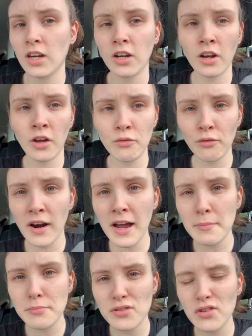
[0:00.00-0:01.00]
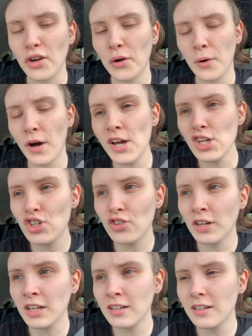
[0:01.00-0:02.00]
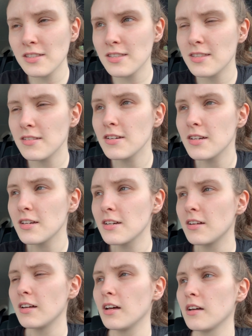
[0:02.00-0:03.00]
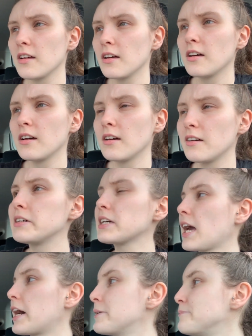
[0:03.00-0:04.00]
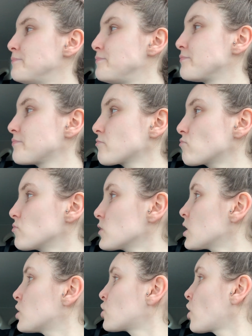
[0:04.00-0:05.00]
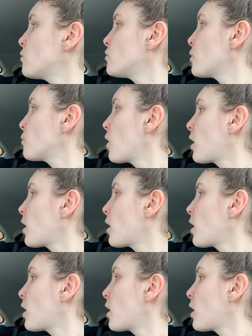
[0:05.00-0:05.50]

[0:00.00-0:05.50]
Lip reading: No fraps, no iced drinks. Okay. Don't know what.